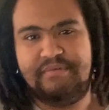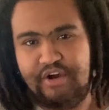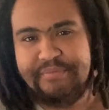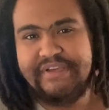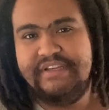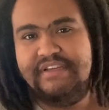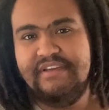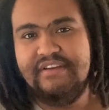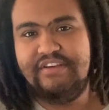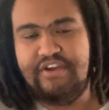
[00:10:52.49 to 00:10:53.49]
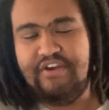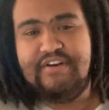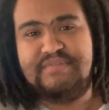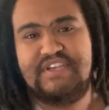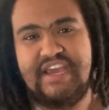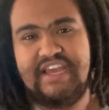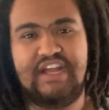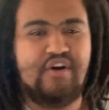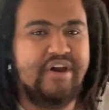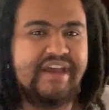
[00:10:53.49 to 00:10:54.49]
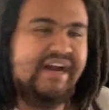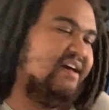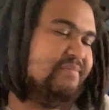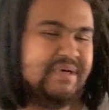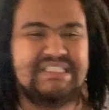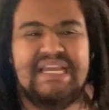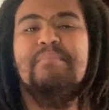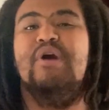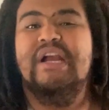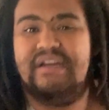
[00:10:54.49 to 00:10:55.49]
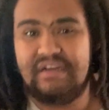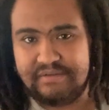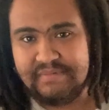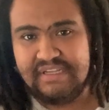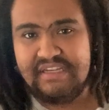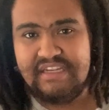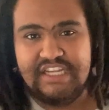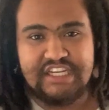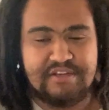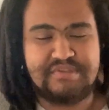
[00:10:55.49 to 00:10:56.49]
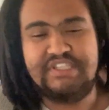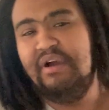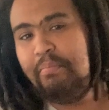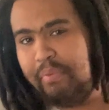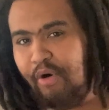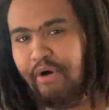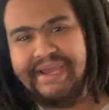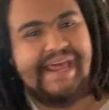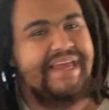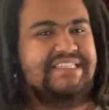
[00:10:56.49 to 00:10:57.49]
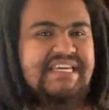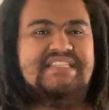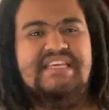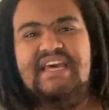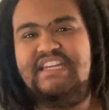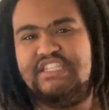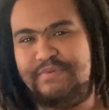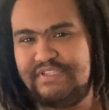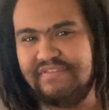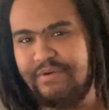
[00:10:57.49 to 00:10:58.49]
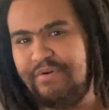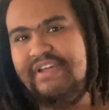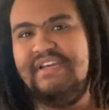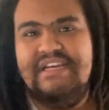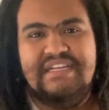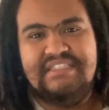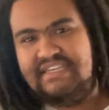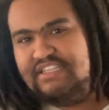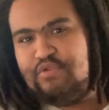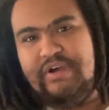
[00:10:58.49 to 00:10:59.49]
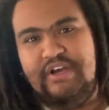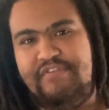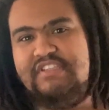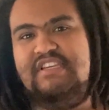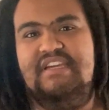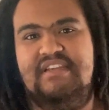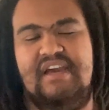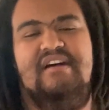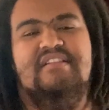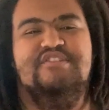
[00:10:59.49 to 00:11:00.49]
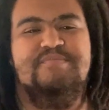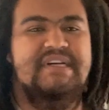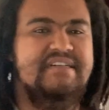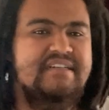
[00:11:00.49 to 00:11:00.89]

homie. You know what I'm saying? Like, go ahead, put that bread up. Come see a boy. Tickets ain't that expensive. They what, 10, 12, $15, bro.